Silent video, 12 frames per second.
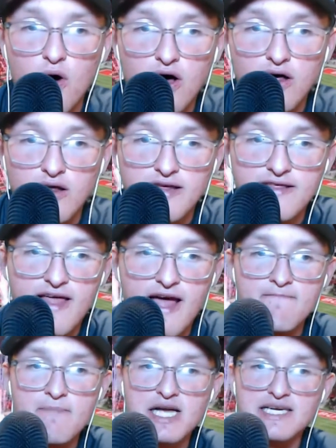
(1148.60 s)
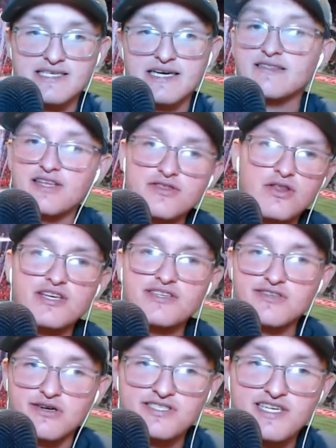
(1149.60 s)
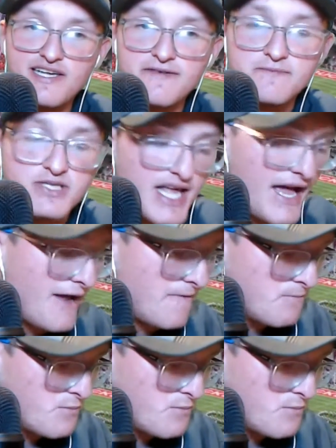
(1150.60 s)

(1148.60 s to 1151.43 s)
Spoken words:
all in that mix. I think these are teams that